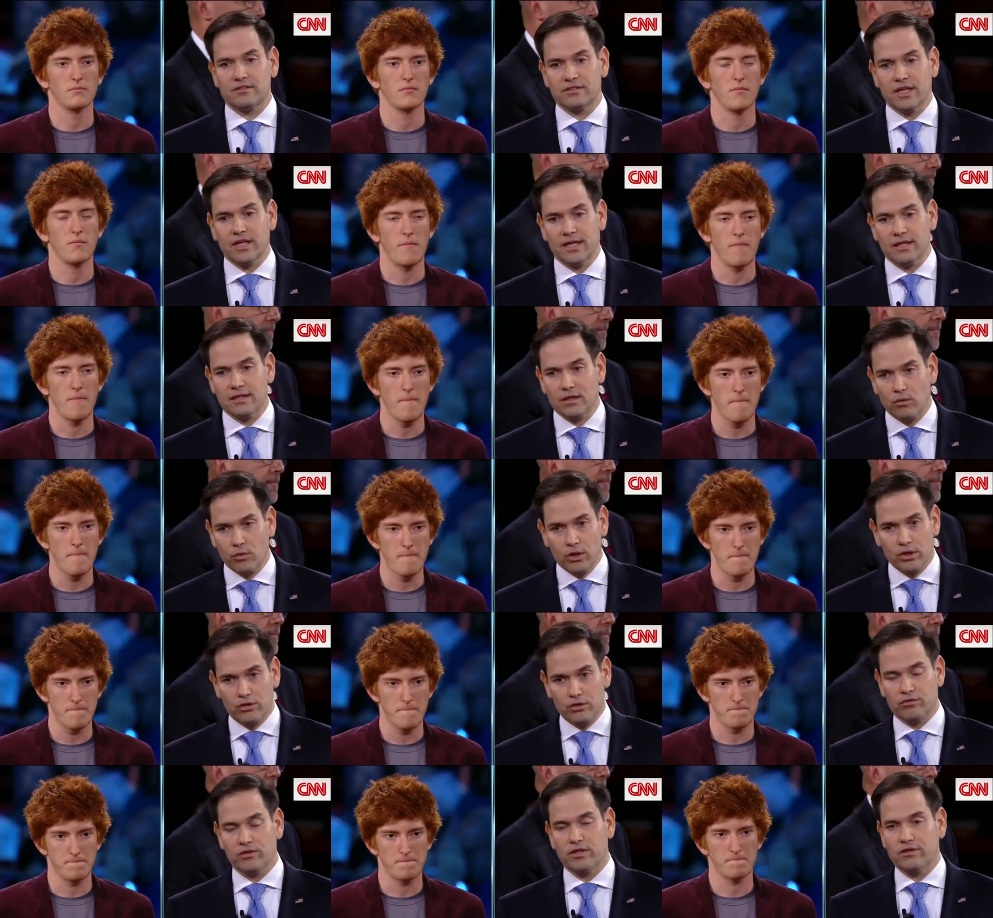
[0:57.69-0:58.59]
Speaker 1: saying, that what
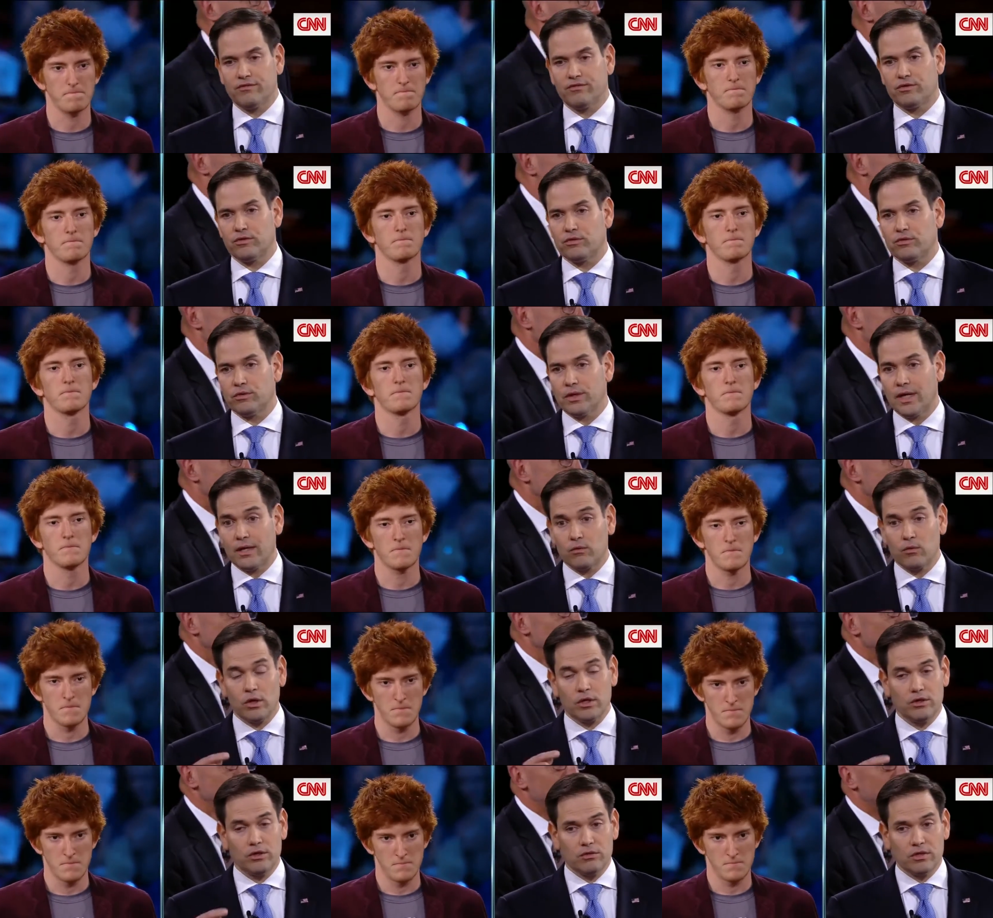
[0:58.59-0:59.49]
you've lived through and
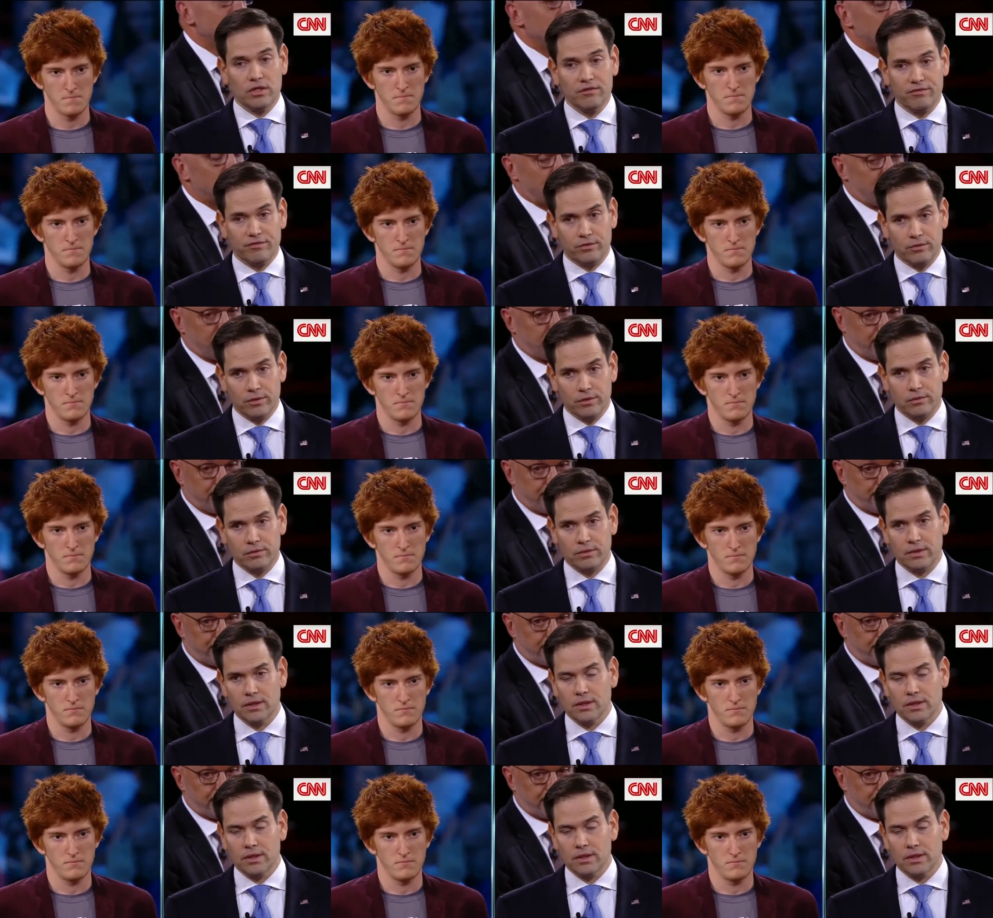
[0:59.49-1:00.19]
what you lived through